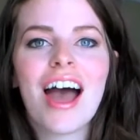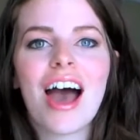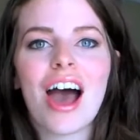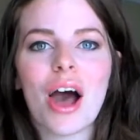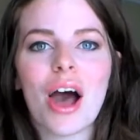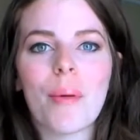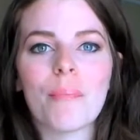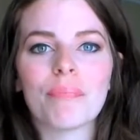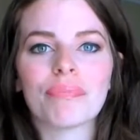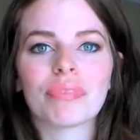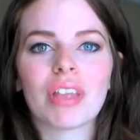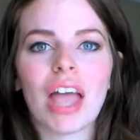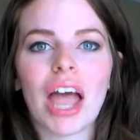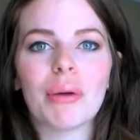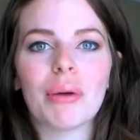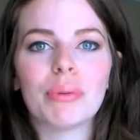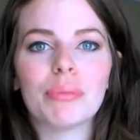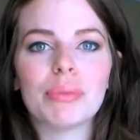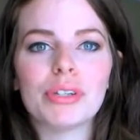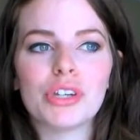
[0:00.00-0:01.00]

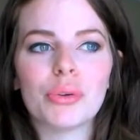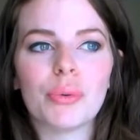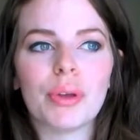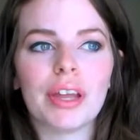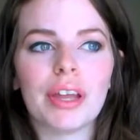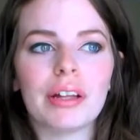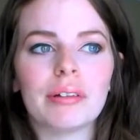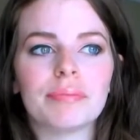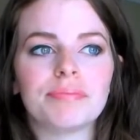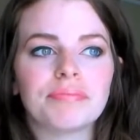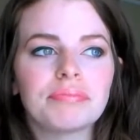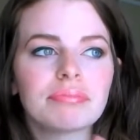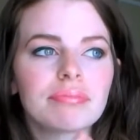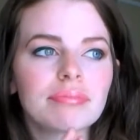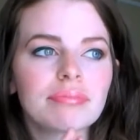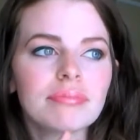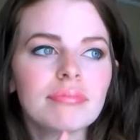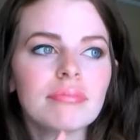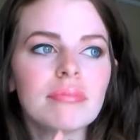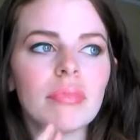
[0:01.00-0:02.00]
I will be doing,
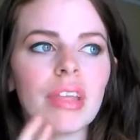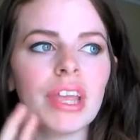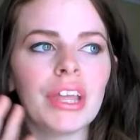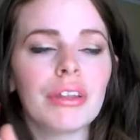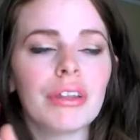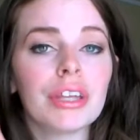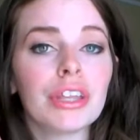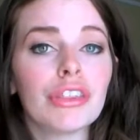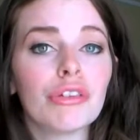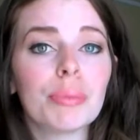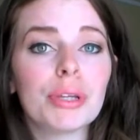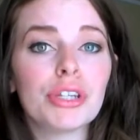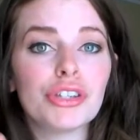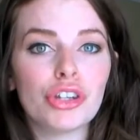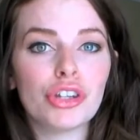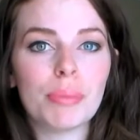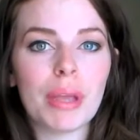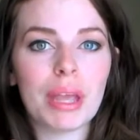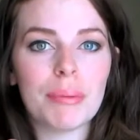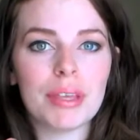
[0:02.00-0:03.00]
it'll either be
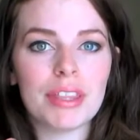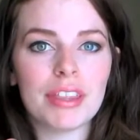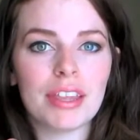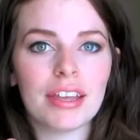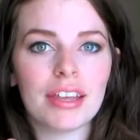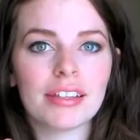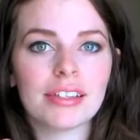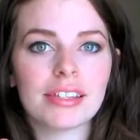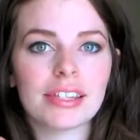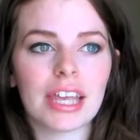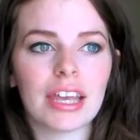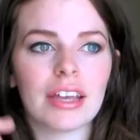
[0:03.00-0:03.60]
2 baby things.